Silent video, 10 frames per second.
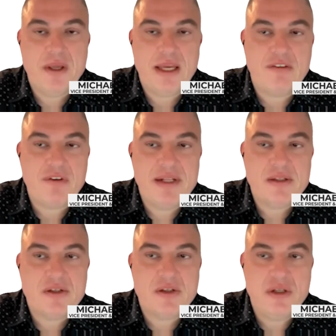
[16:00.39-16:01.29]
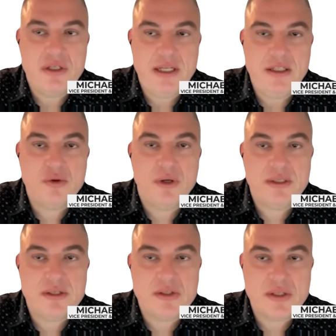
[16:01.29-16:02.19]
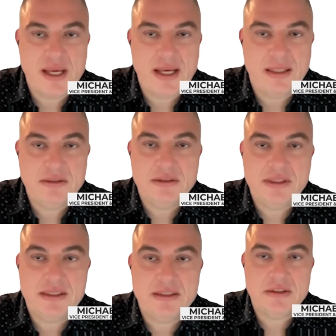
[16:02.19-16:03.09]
governments need to understand that